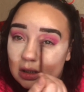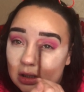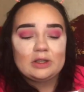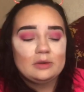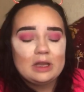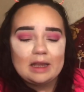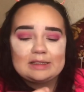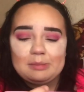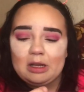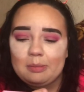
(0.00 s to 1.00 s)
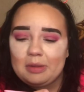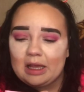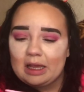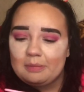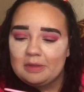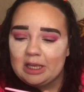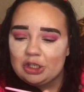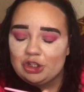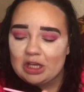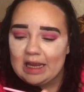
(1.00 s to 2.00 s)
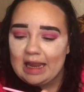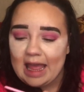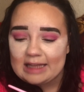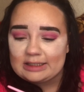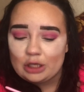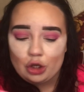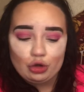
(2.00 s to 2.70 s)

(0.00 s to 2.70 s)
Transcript: So next I'm going to pick up the JS12.